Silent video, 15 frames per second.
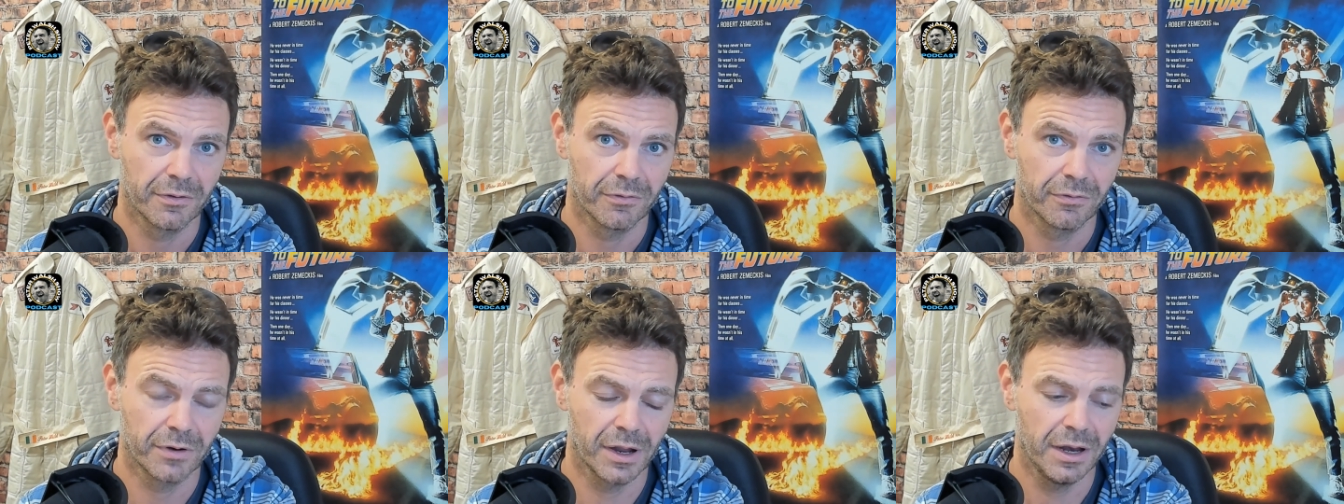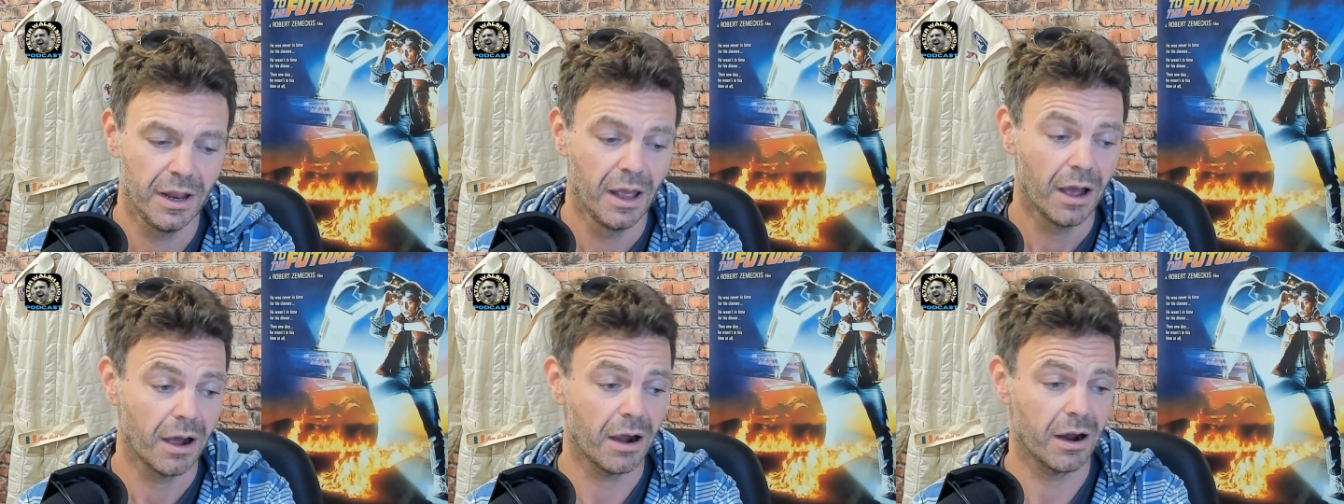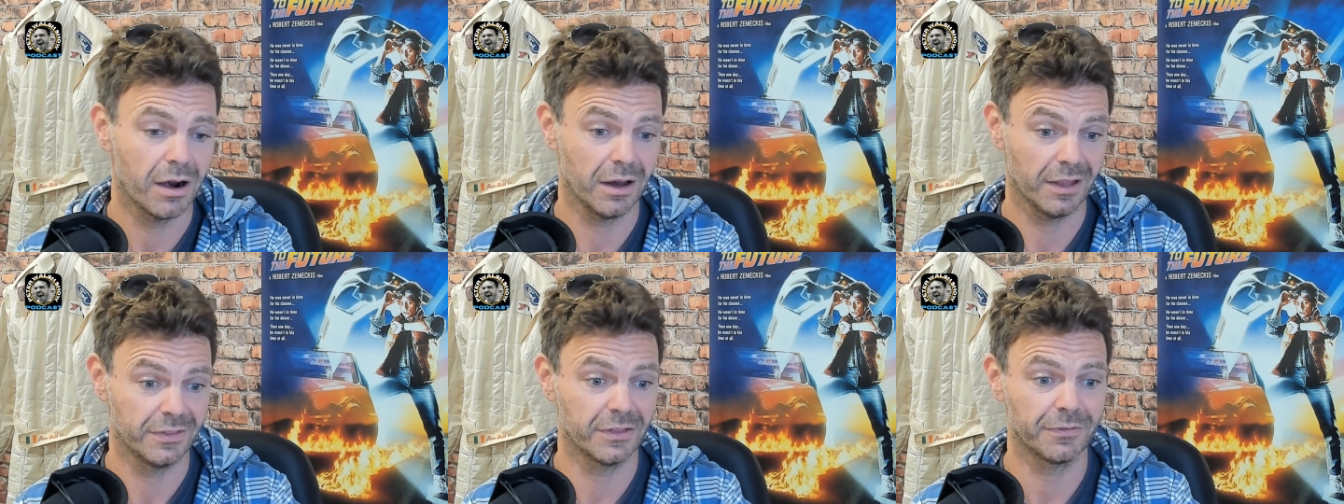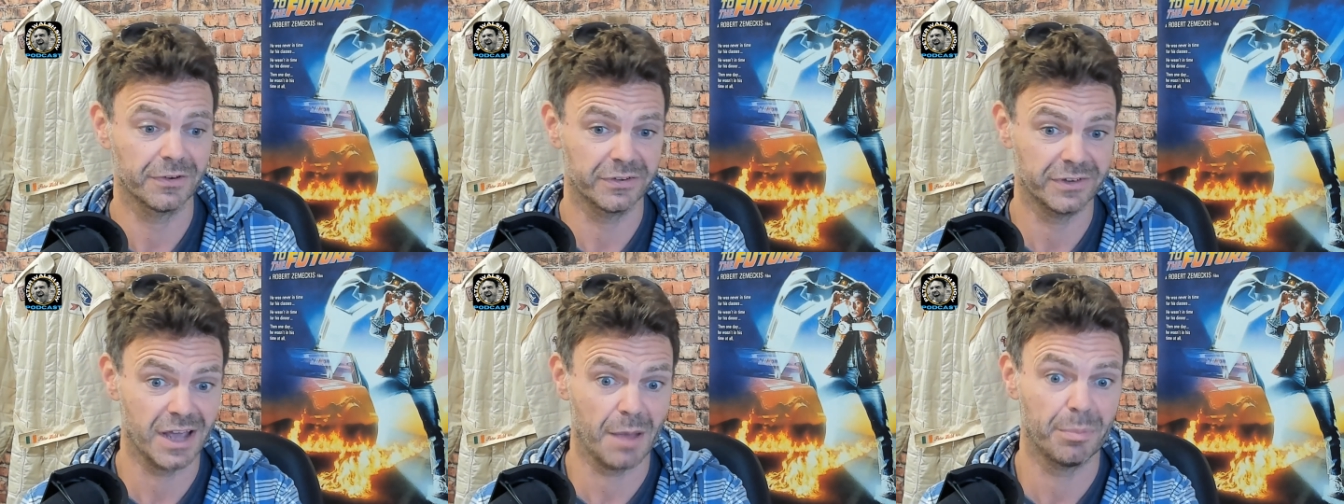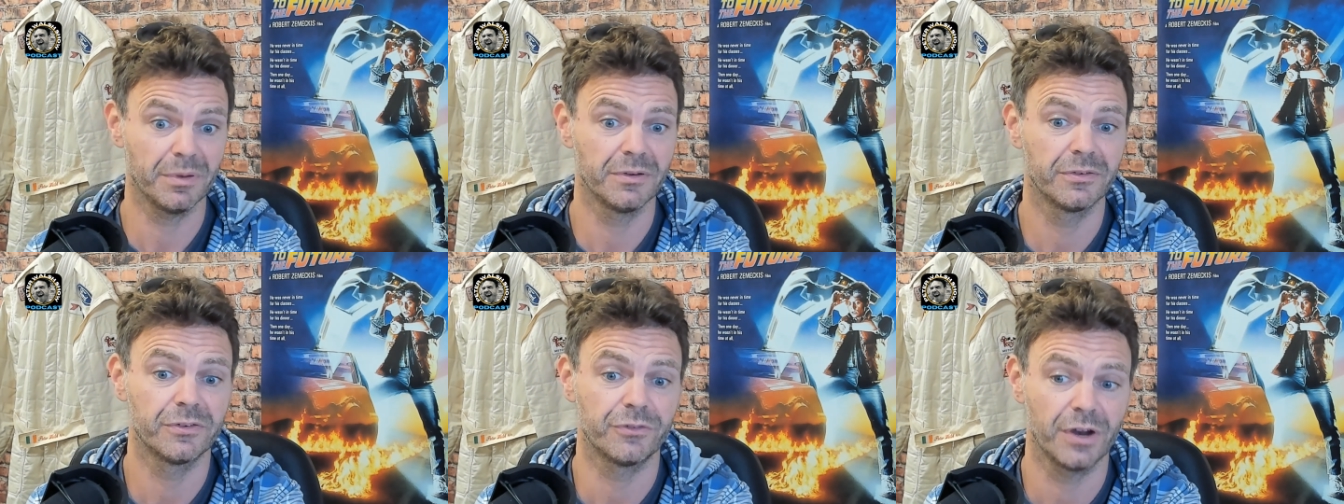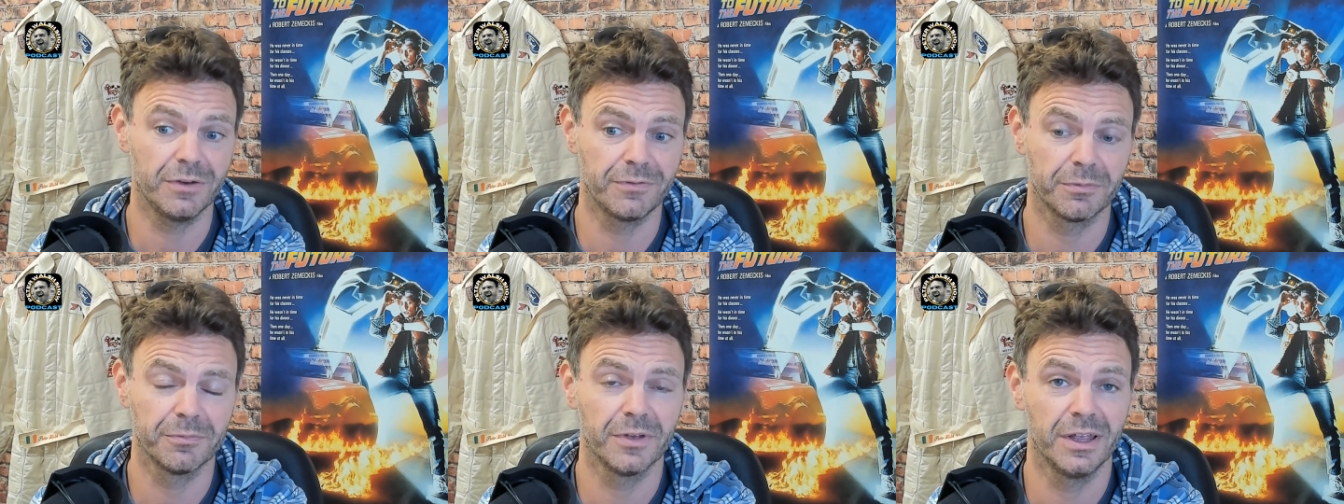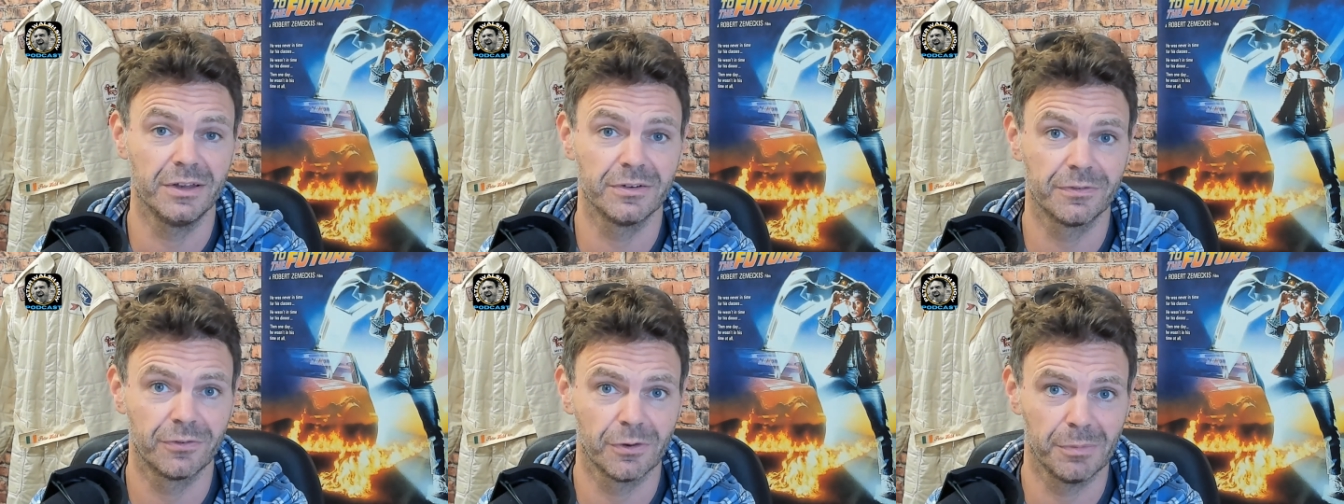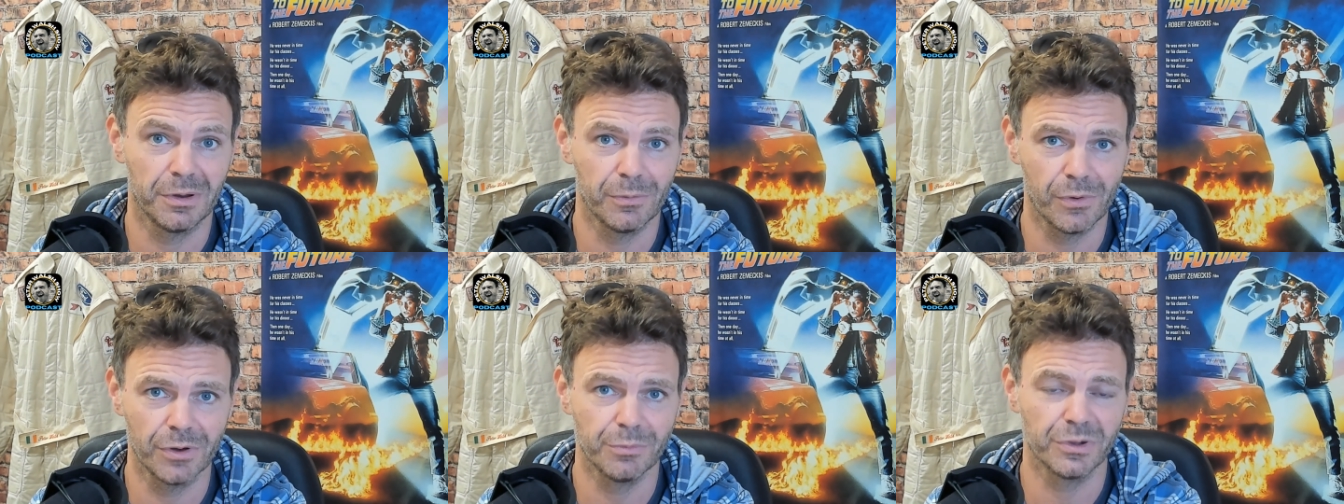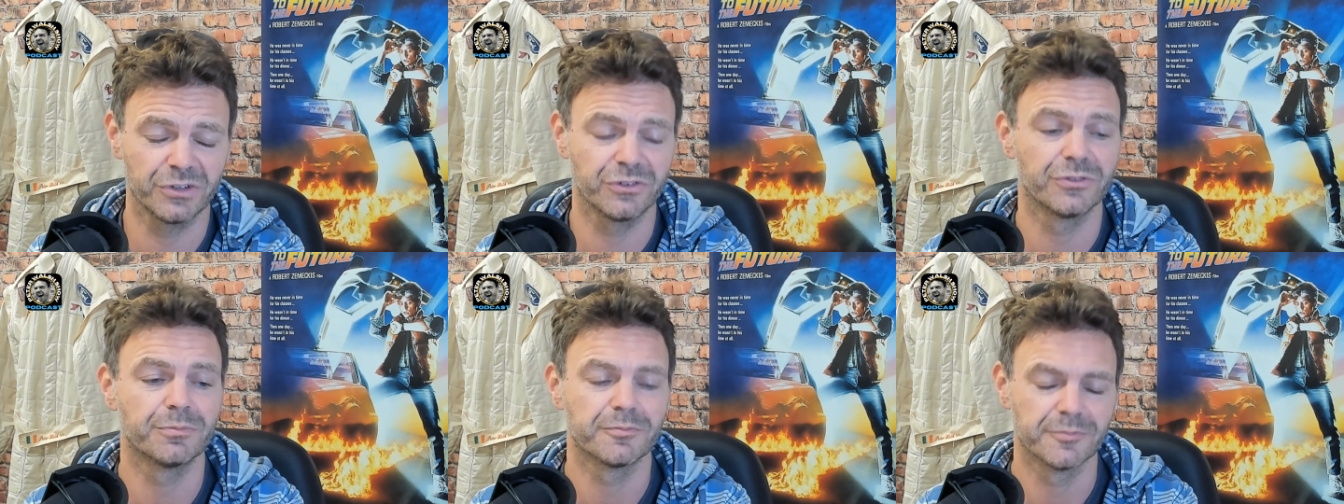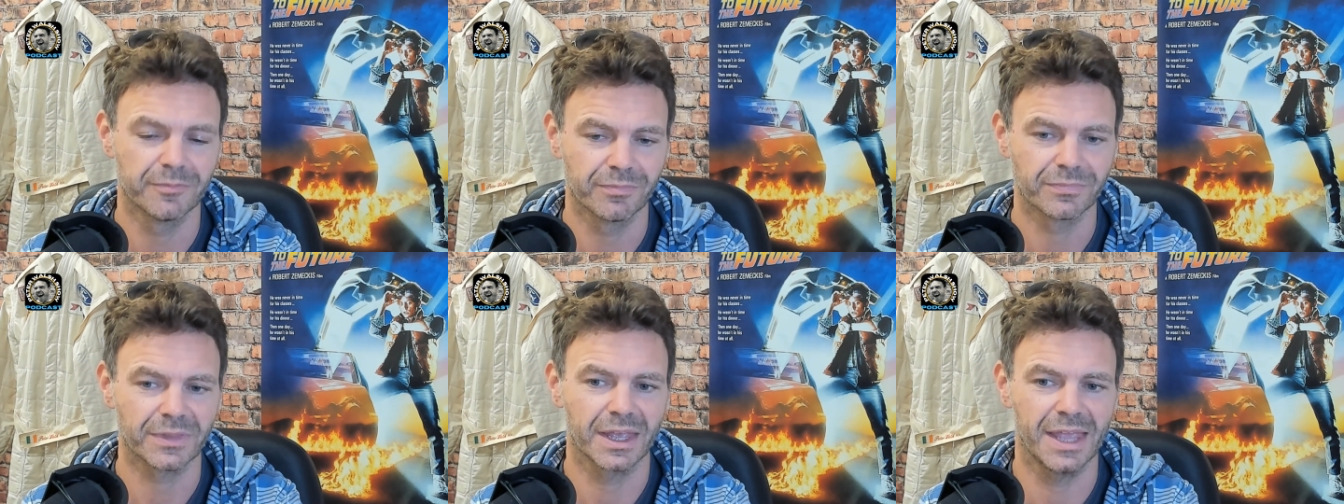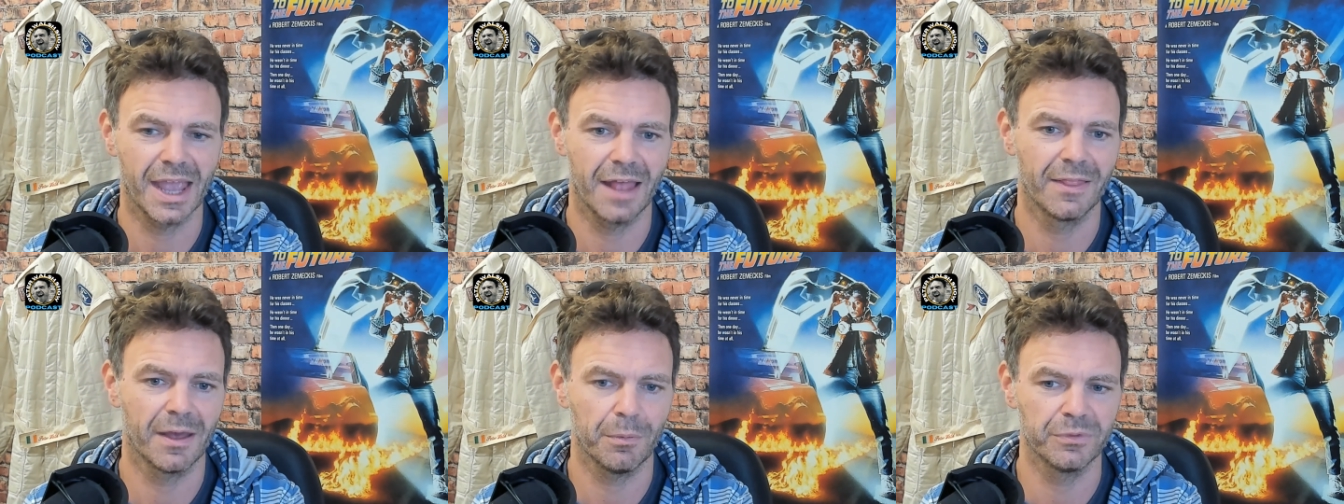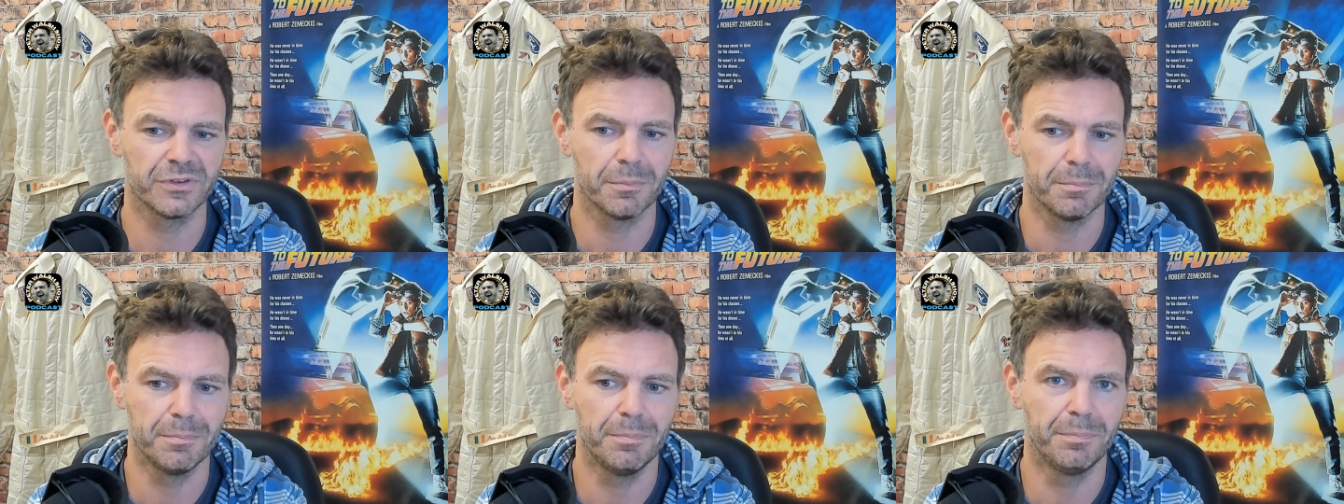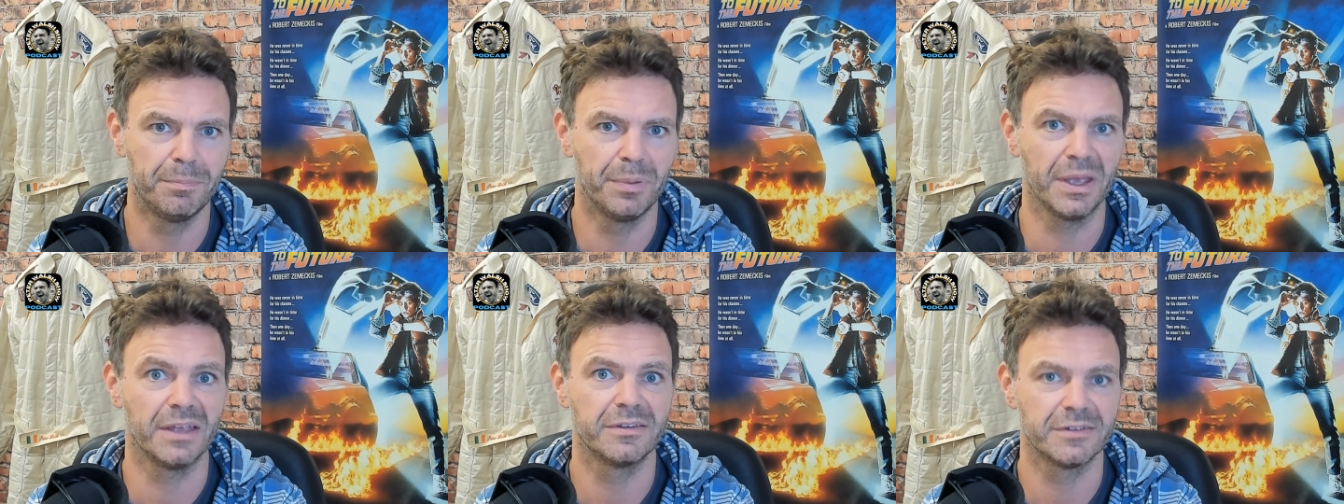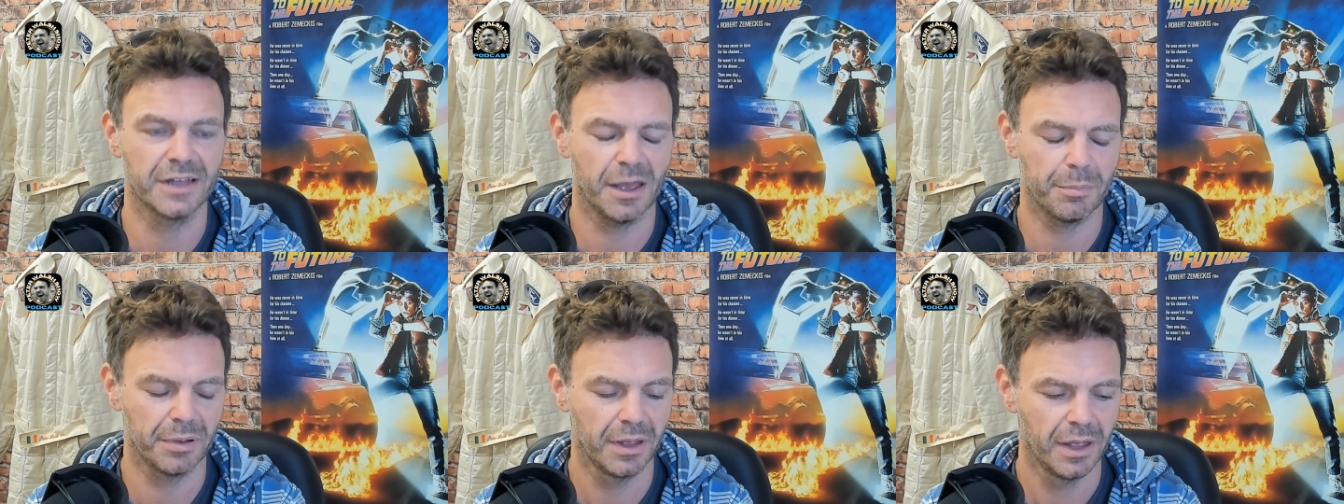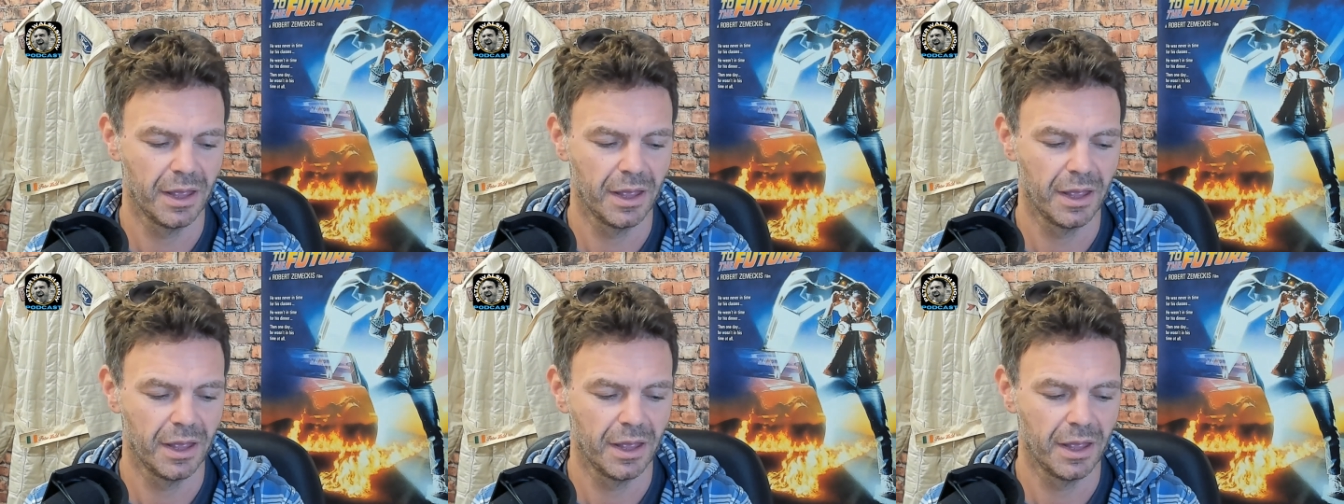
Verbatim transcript: right? Or like the Verstappen, straight from into Formula 1, which, again, that was a big step.